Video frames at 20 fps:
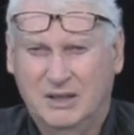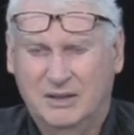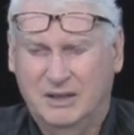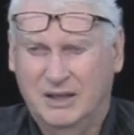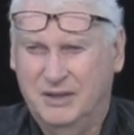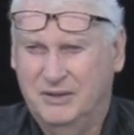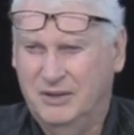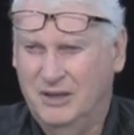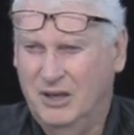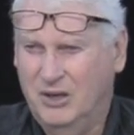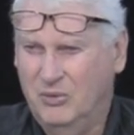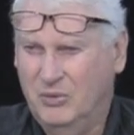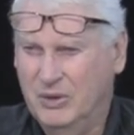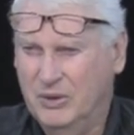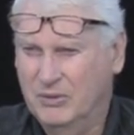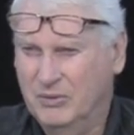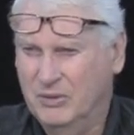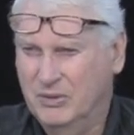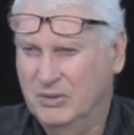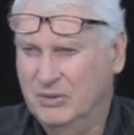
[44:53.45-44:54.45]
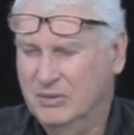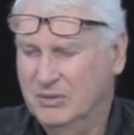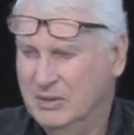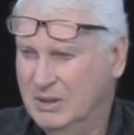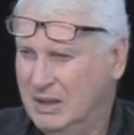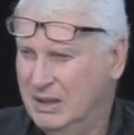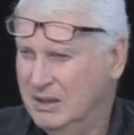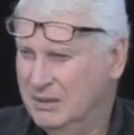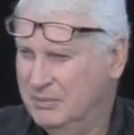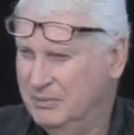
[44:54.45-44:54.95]
They thought we were
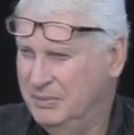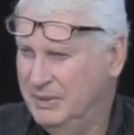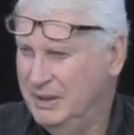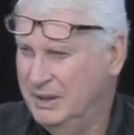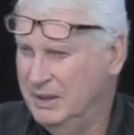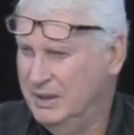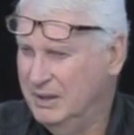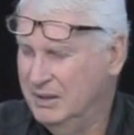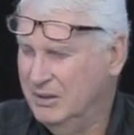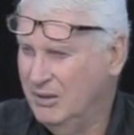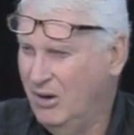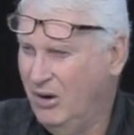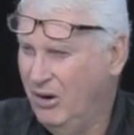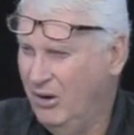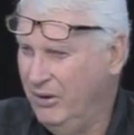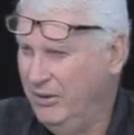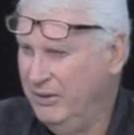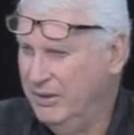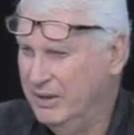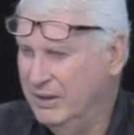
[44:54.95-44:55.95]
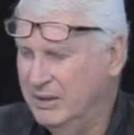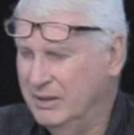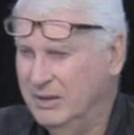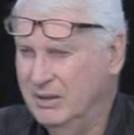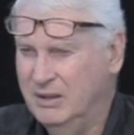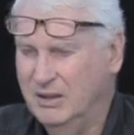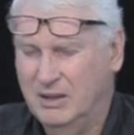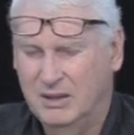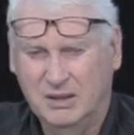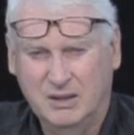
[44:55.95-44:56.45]
uh, being hard
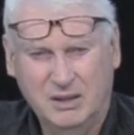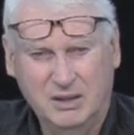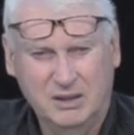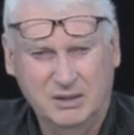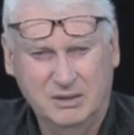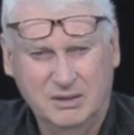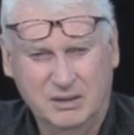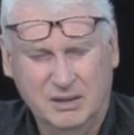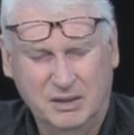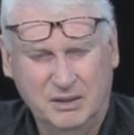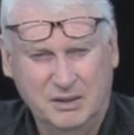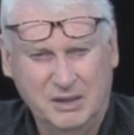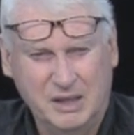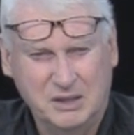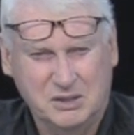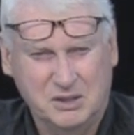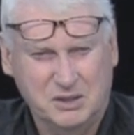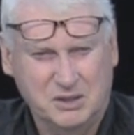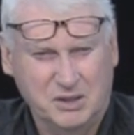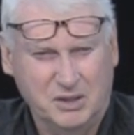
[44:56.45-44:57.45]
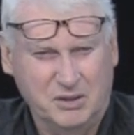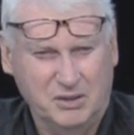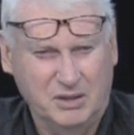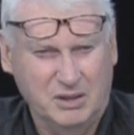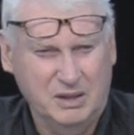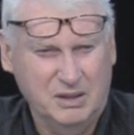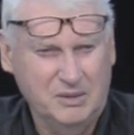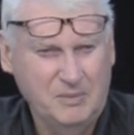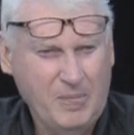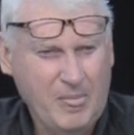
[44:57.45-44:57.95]
and uh, un-
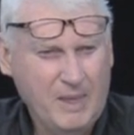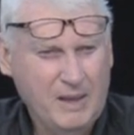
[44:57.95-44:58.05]
unnecessarily